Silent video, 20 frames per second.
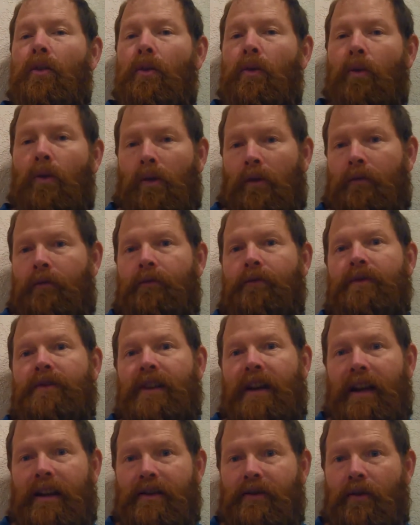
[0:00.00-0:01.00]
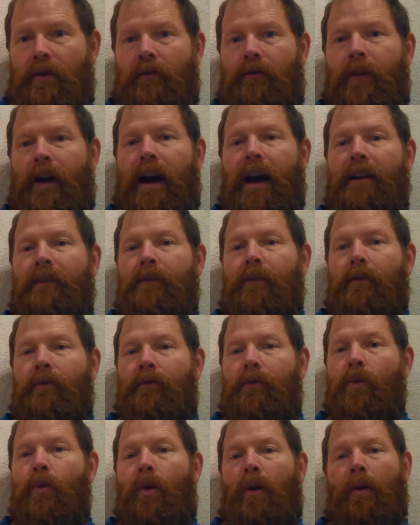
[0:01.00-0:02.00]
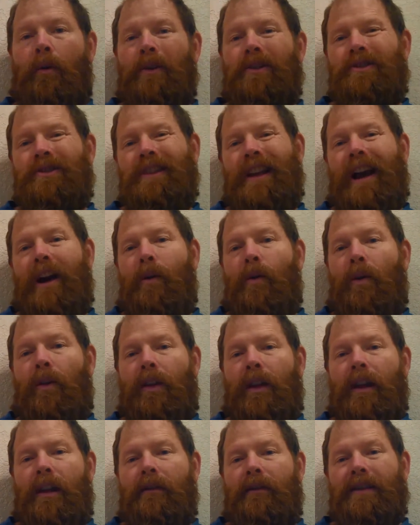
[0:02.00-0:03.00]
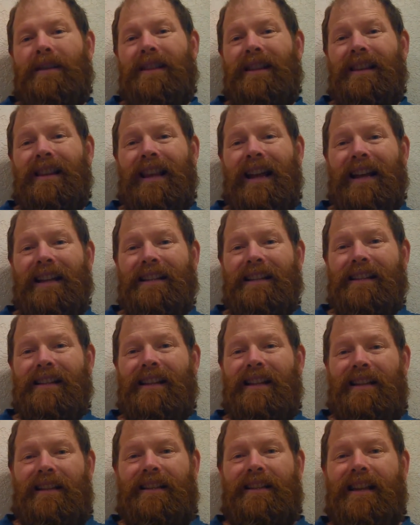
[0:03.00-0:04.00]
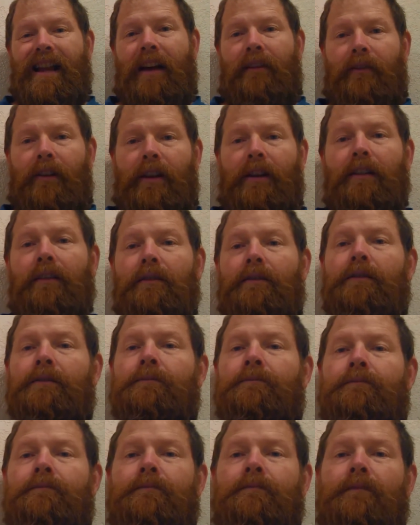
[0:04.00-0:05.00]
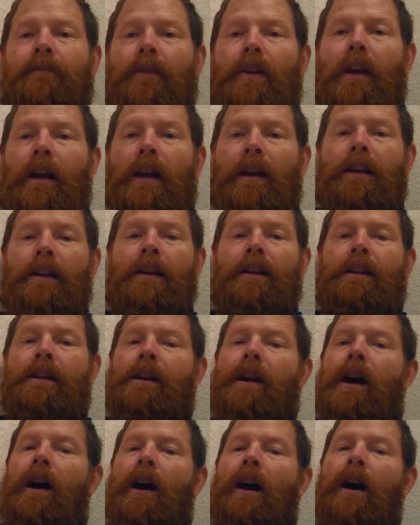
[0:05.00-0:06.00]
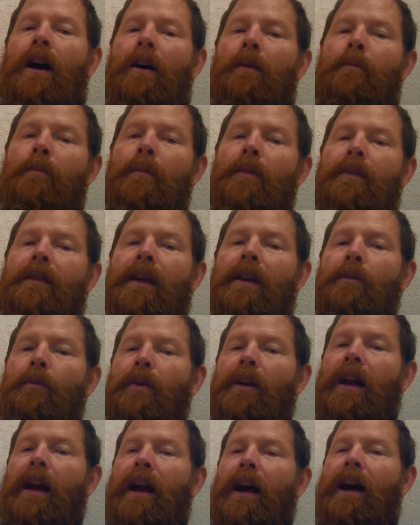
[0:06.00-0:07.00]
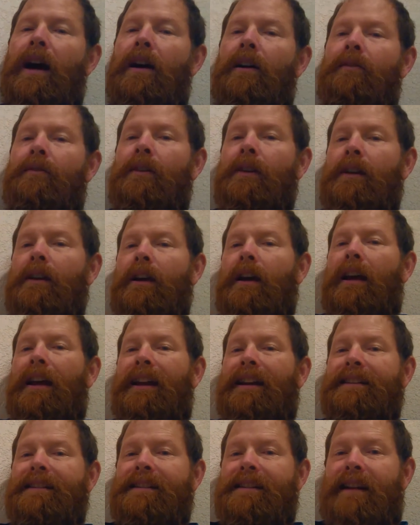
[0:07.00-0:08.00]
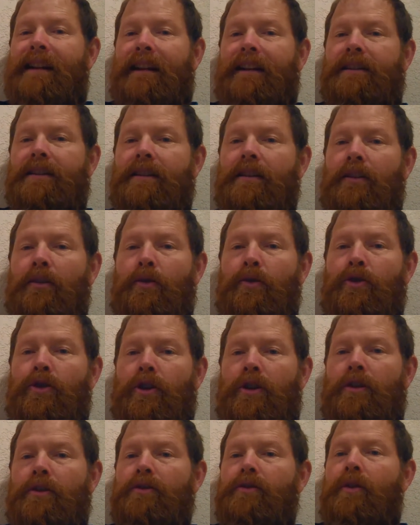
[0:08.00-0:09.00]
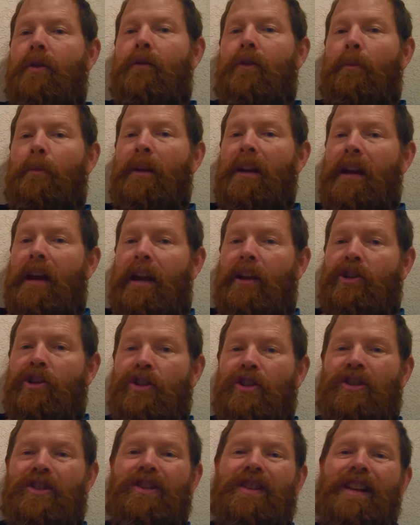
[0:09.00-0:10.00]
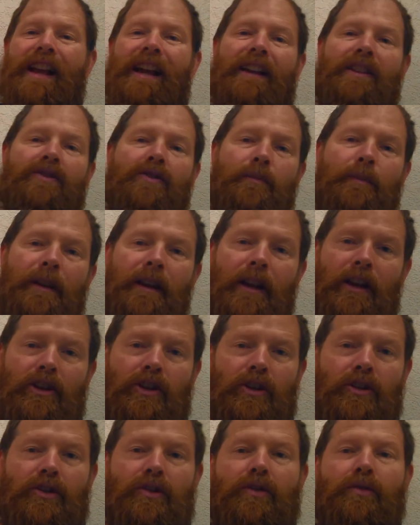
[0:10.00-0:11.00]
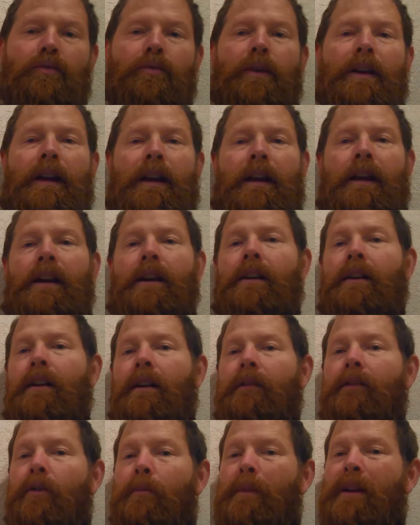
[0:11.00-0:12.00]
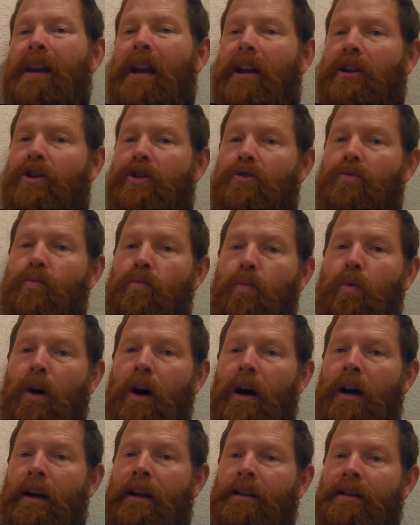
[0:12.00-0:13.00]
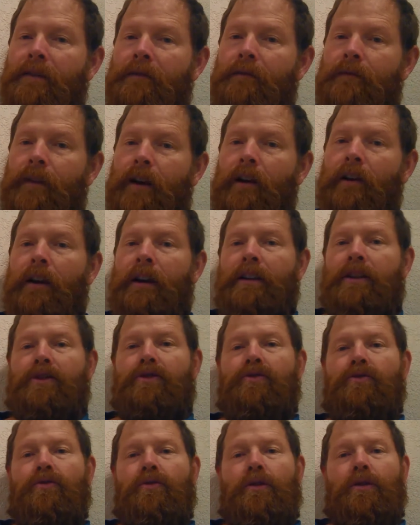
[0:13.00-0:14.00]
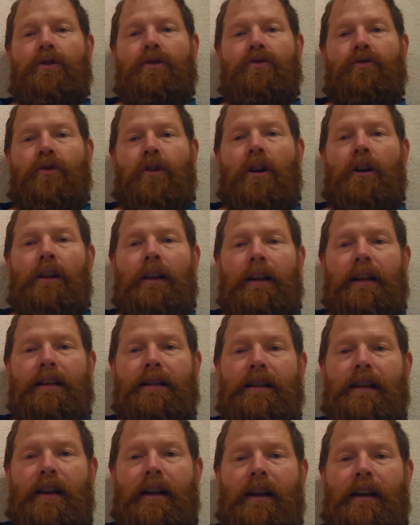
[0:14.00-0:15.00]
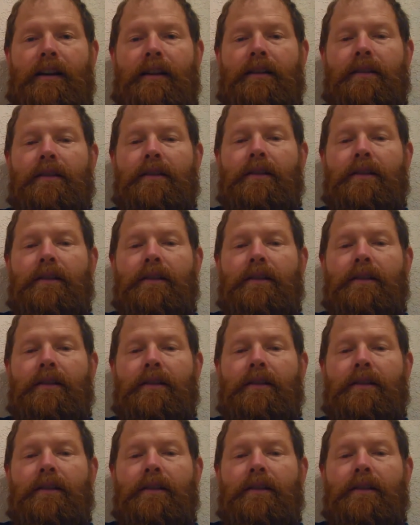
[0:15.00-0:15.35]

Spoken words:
or 6 or 5 or 4, which now we'll think of as less than 7, okay, then we have an acidic solution. So if your pH is 6 or pH is 3, if your pH is 1, it's a very strongly acidic